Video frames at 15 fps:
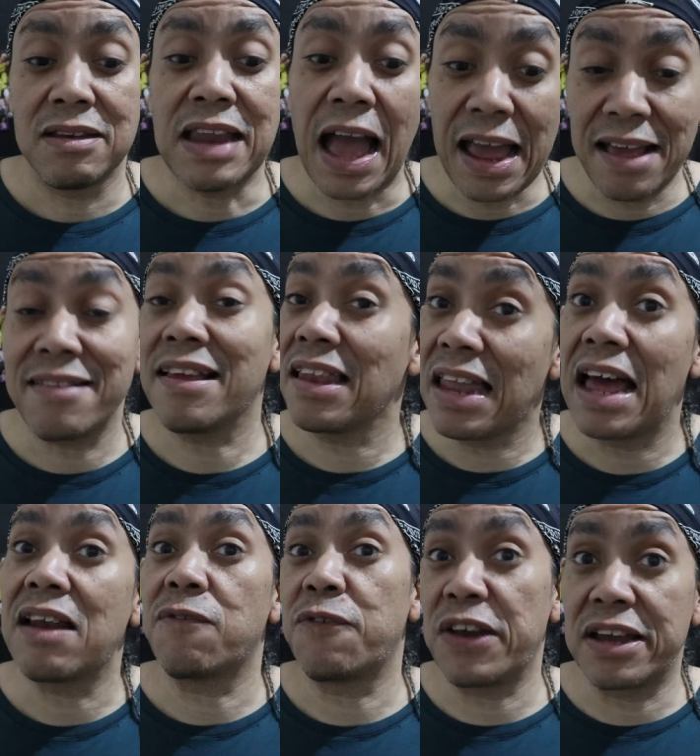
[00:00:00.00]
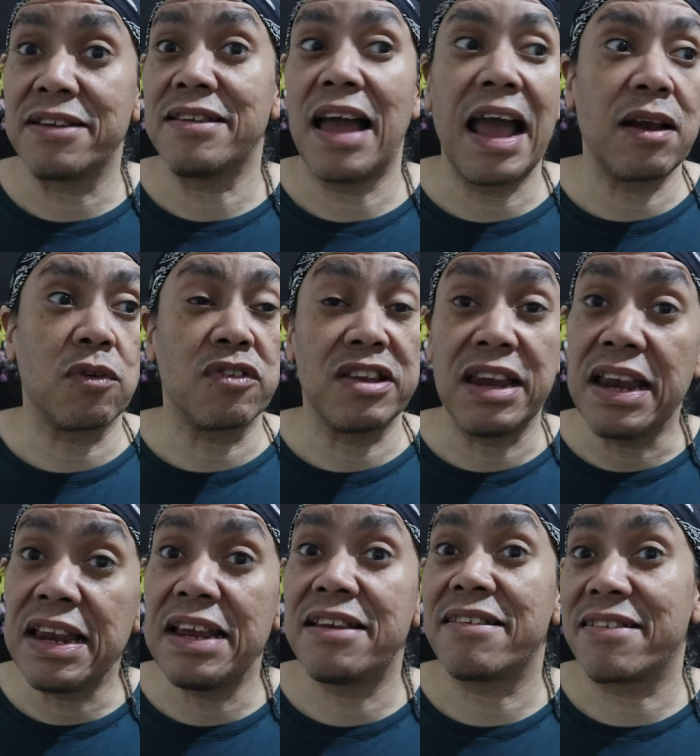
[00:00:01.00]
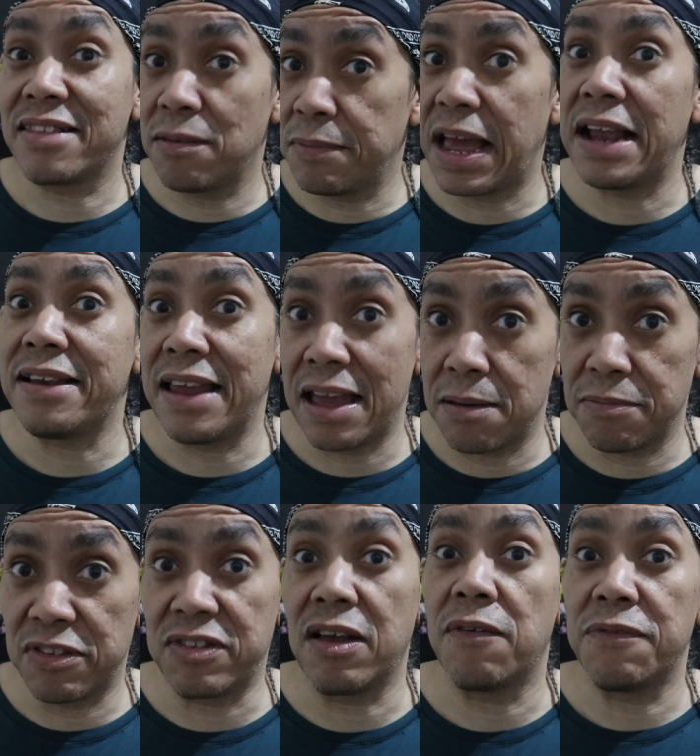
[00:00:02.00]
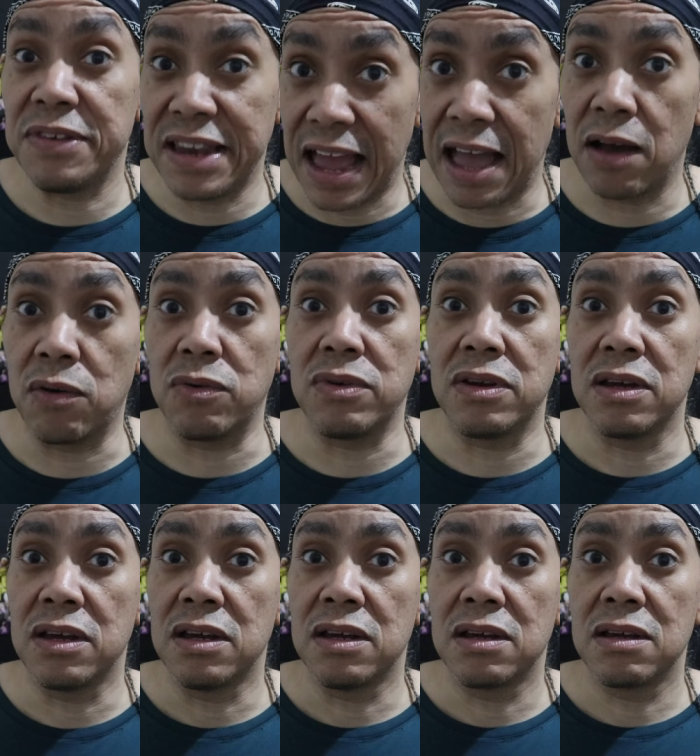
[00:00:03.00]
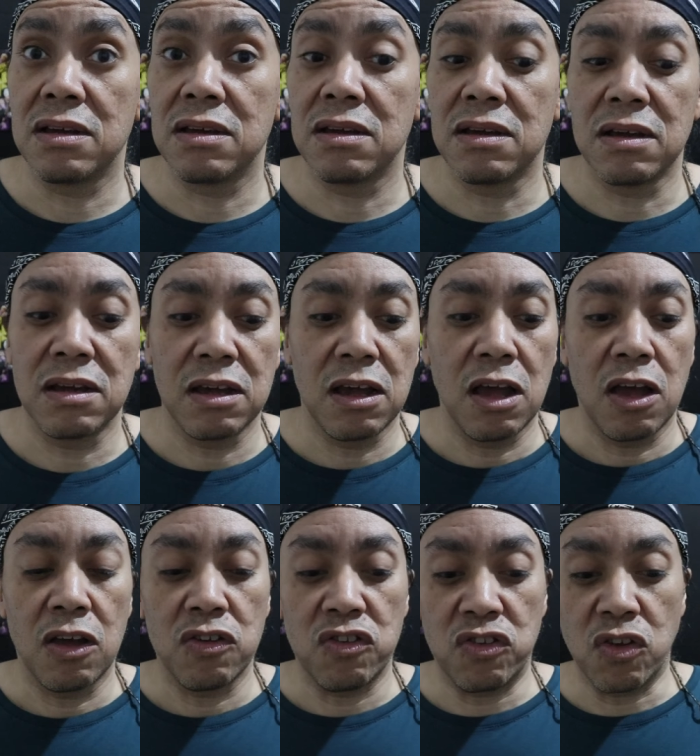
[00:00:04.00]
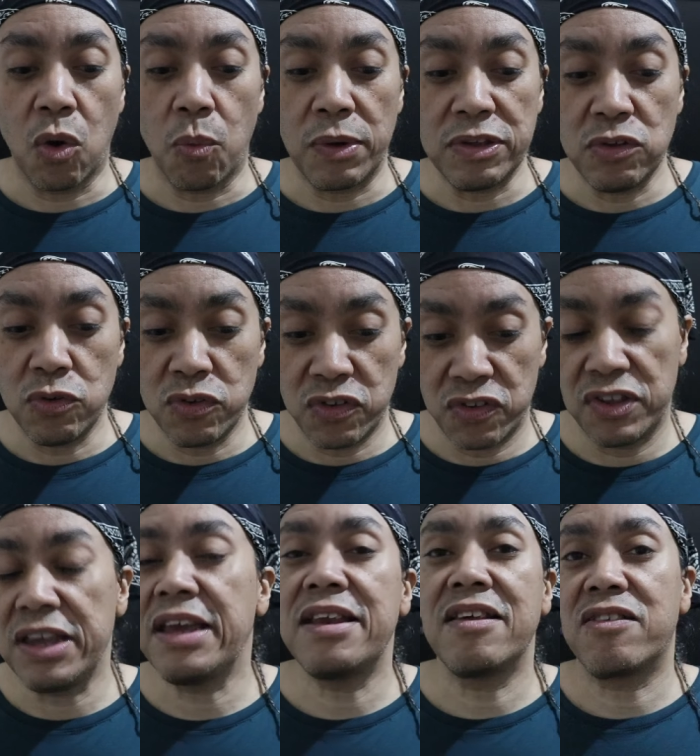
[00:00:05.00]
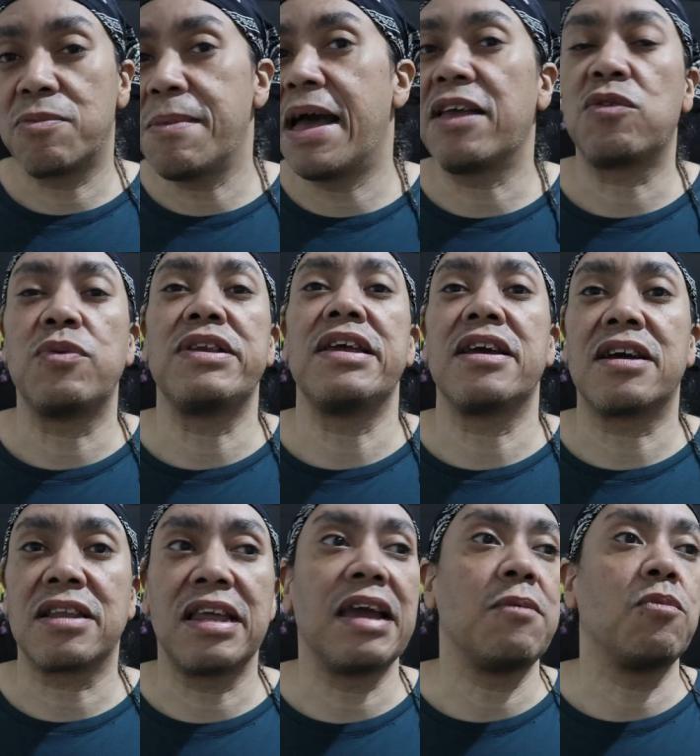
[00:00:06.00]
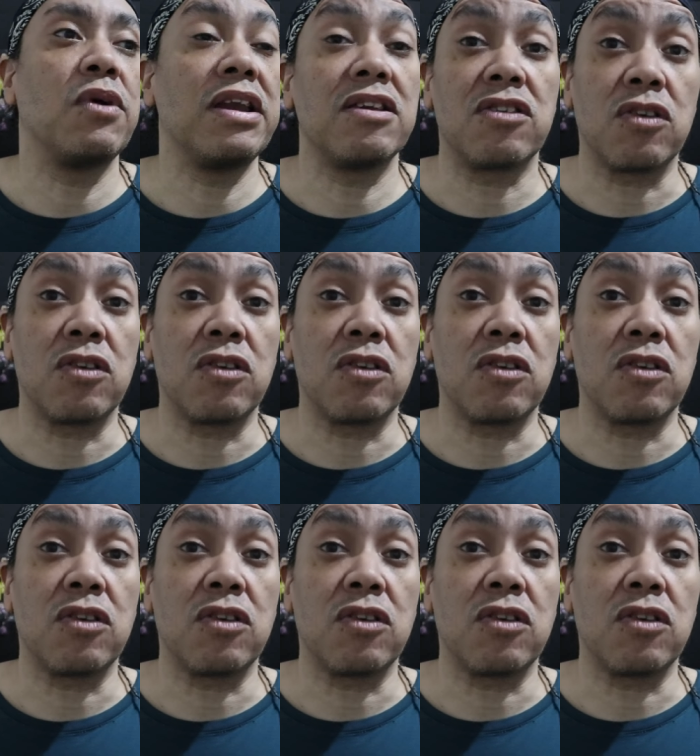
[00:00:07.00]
That is a lot of freaking titles, and they need to slim that damn stuff down. So when you see this match with the acclaim, when